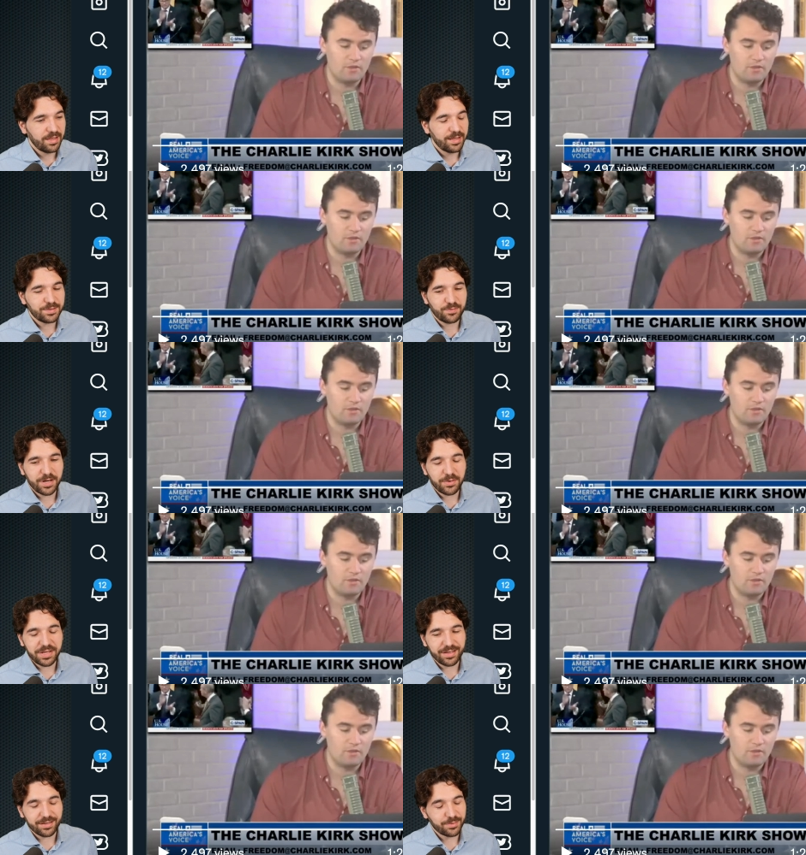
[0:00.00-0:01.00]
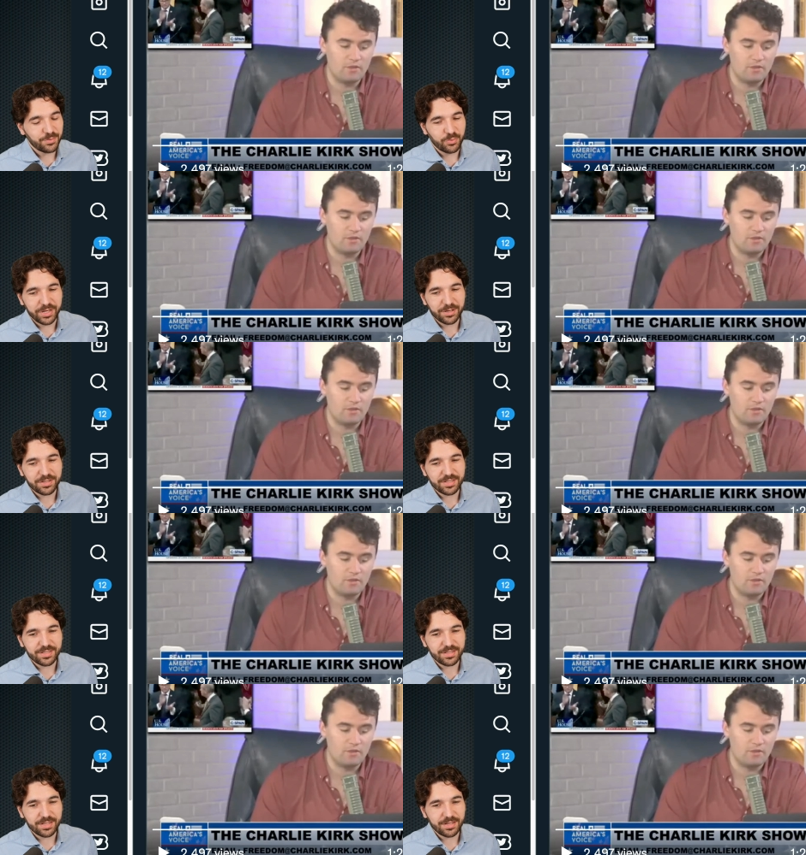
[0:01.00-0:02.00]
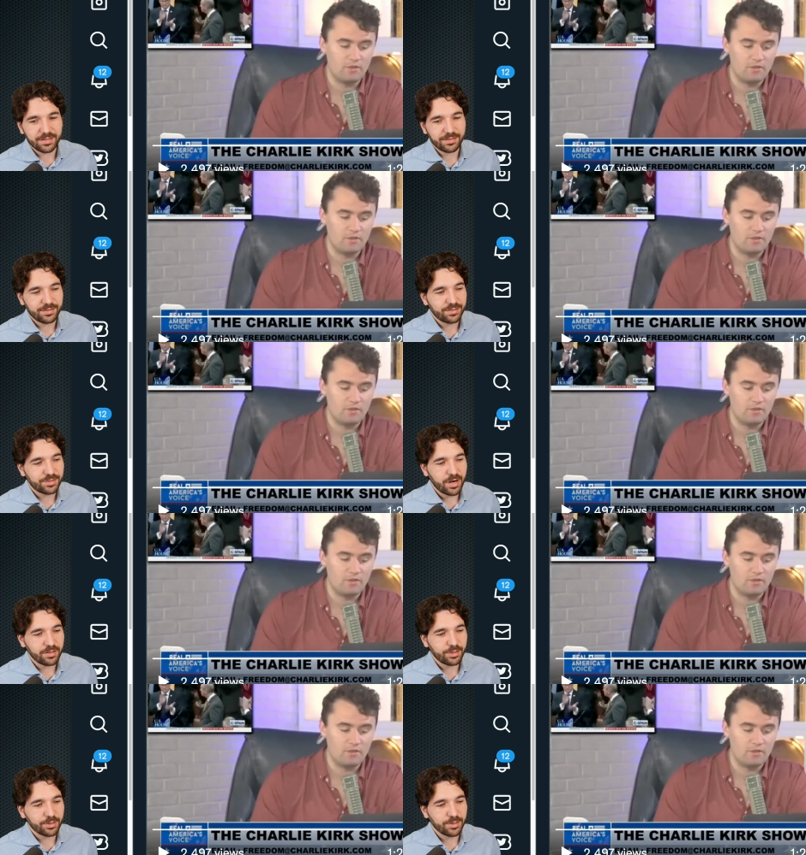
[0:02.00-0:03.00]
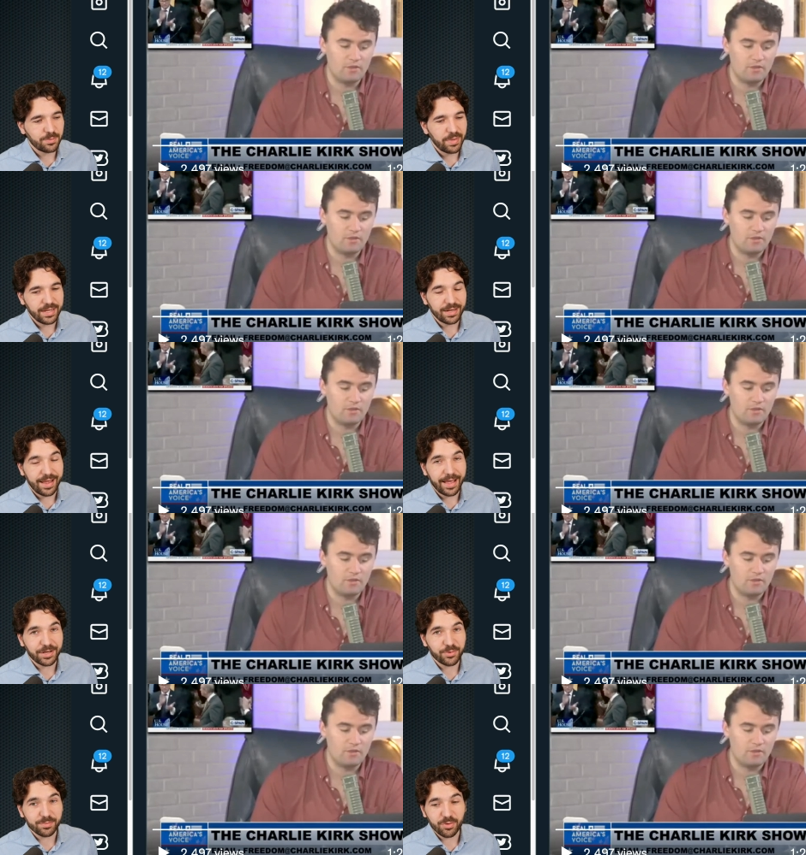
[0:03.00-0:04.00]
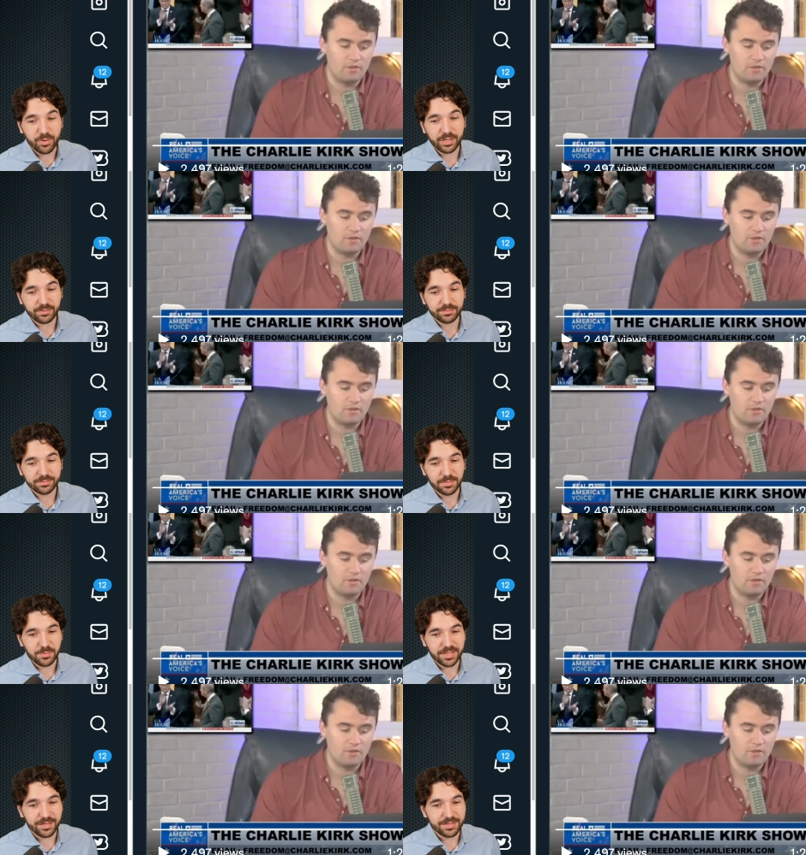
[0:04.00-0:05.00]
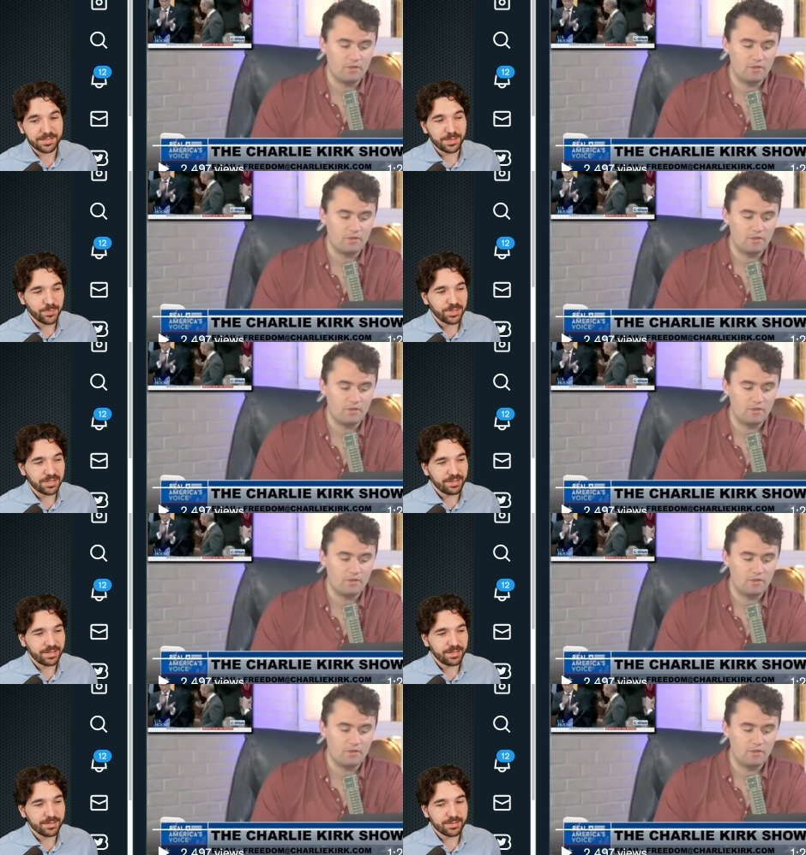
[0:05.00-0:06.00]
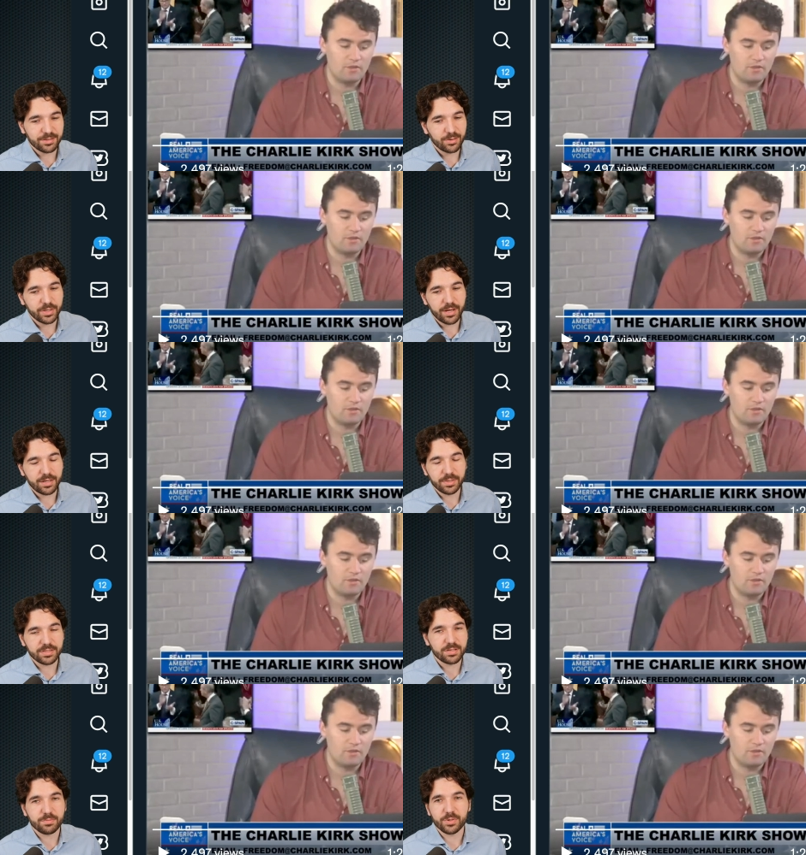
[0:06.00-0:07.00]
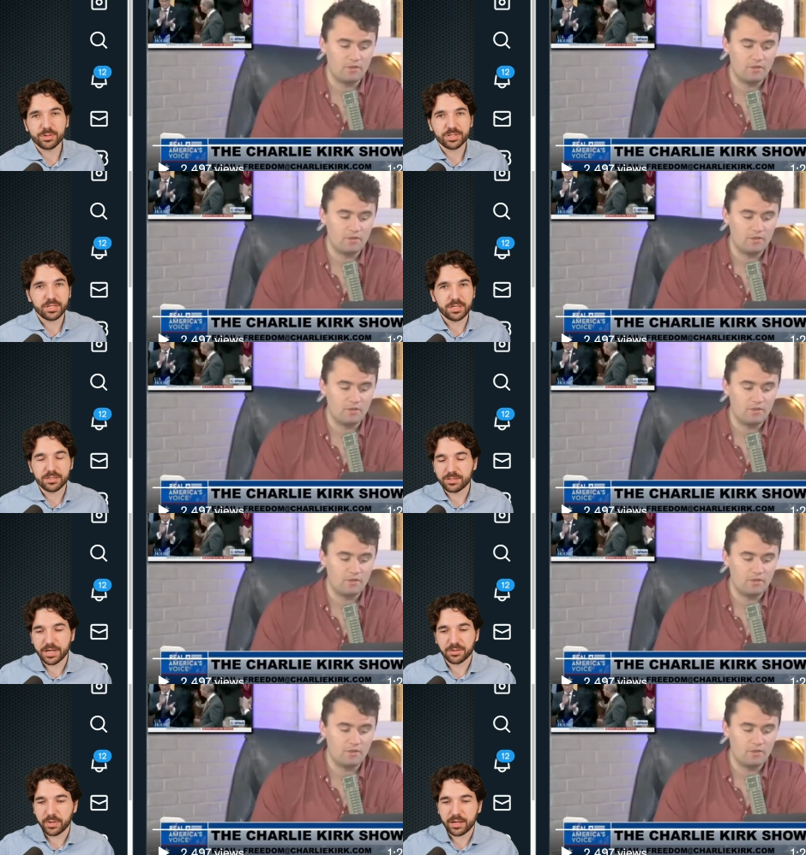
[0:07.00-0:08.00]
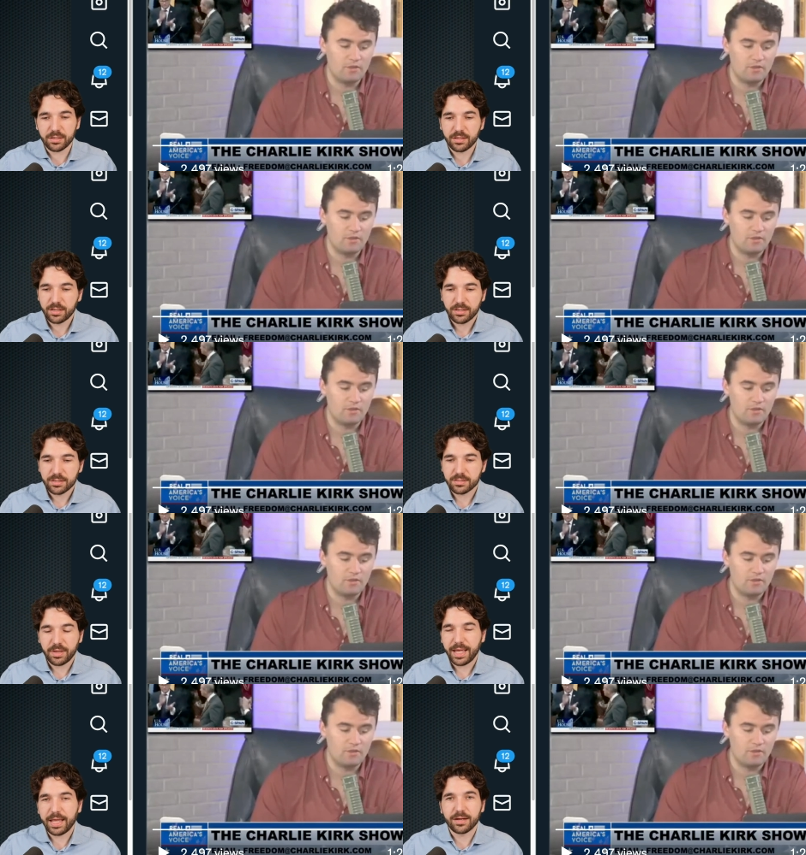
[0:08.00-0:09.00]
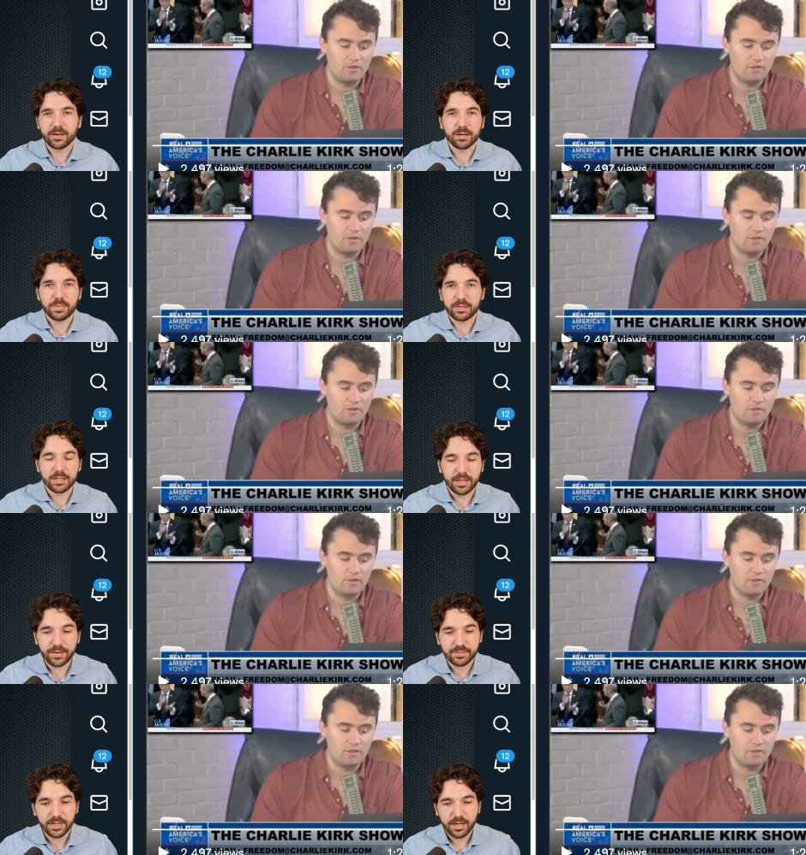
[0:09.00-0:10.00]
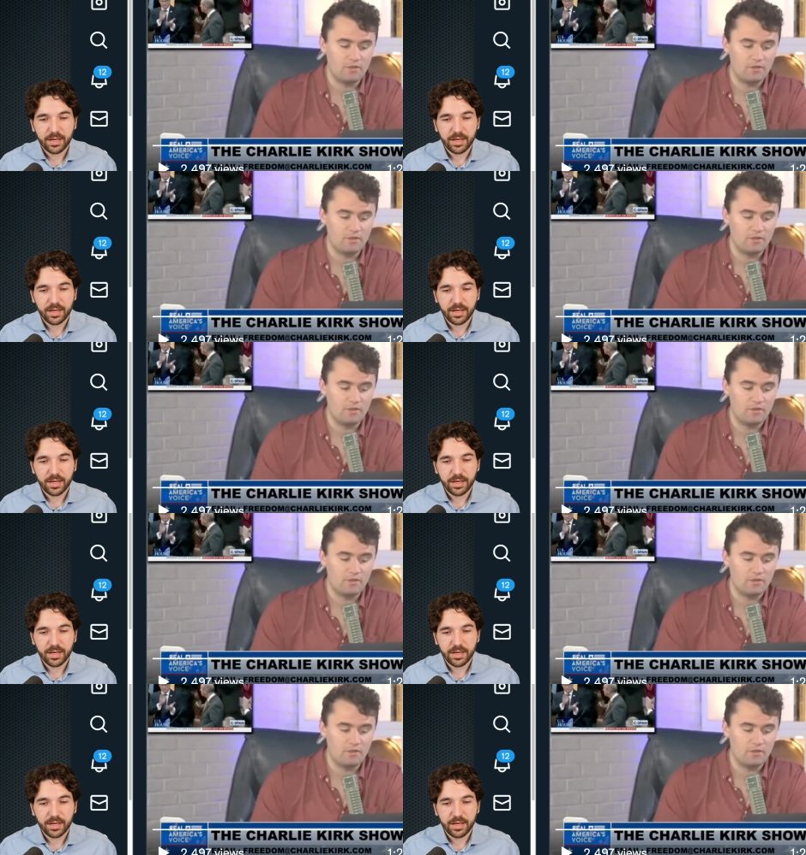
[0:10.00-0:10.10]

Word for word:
Speaker 1: It's very uh, weird to see Charlie Kirk make an accurate point because typically he's going on about some bullshit. He's generated some anger about the left